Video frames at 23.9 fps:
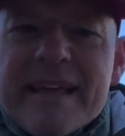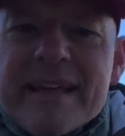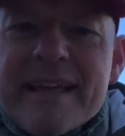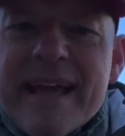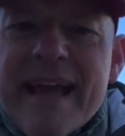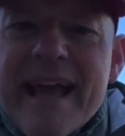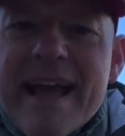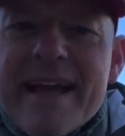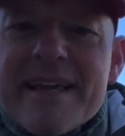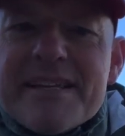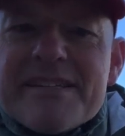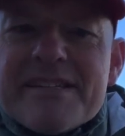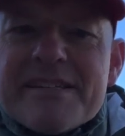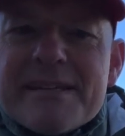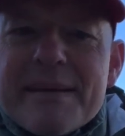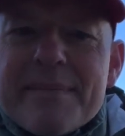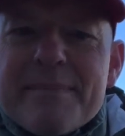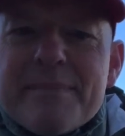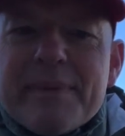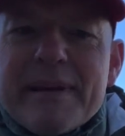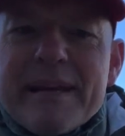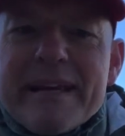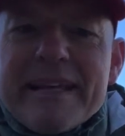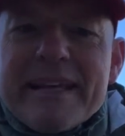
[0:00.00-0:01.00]
Gas
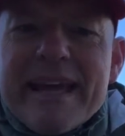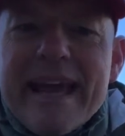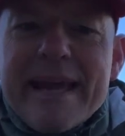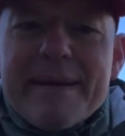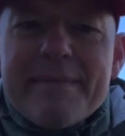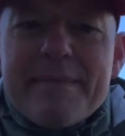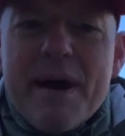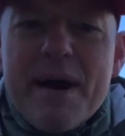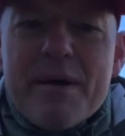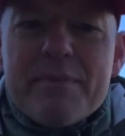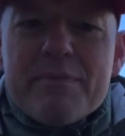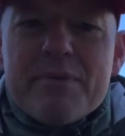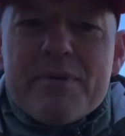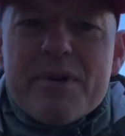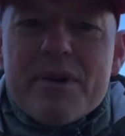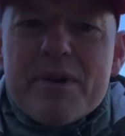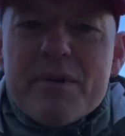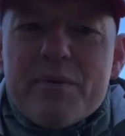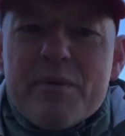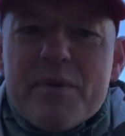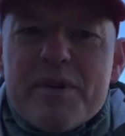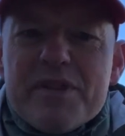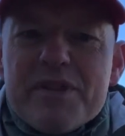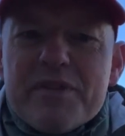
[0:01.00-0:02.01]
simply came up
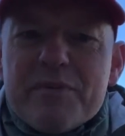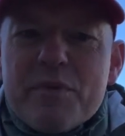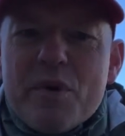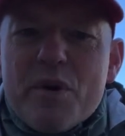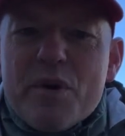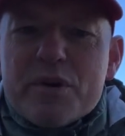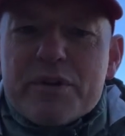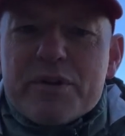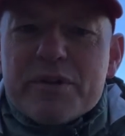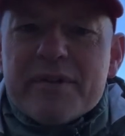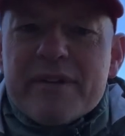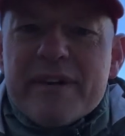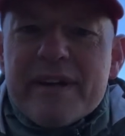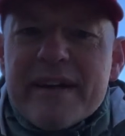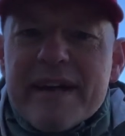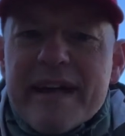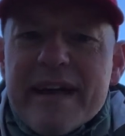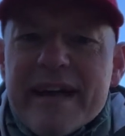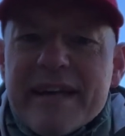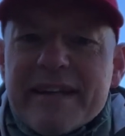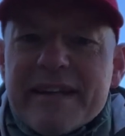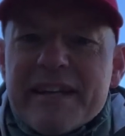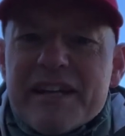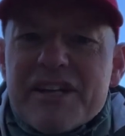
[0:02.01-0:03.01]
with the water
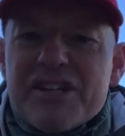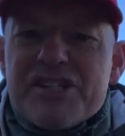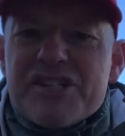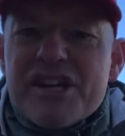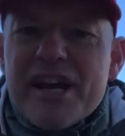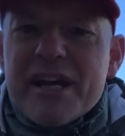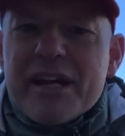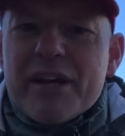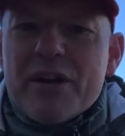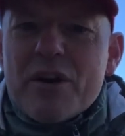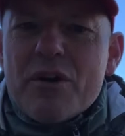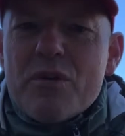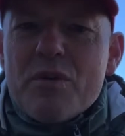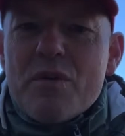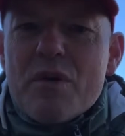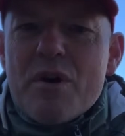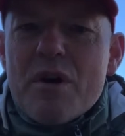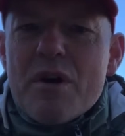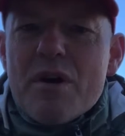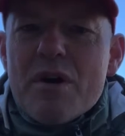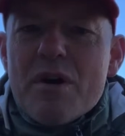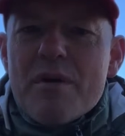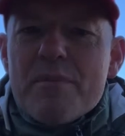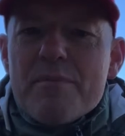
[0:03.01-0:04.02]
in this shallow,
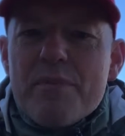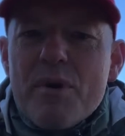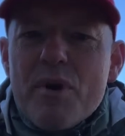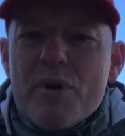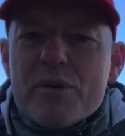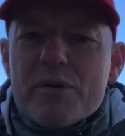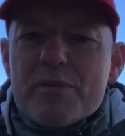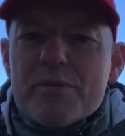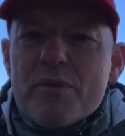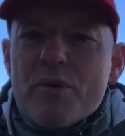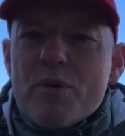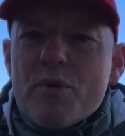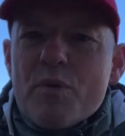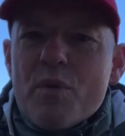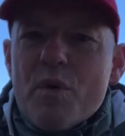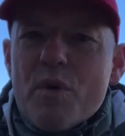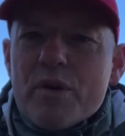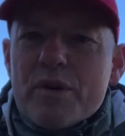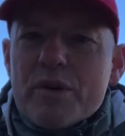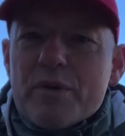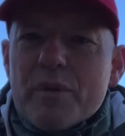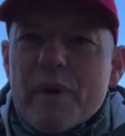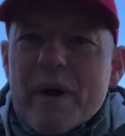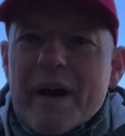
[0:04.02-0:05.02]
potable
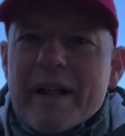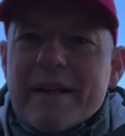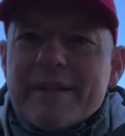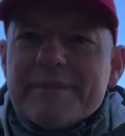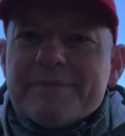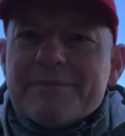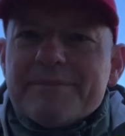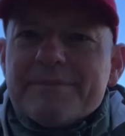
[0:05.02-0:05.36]
water well.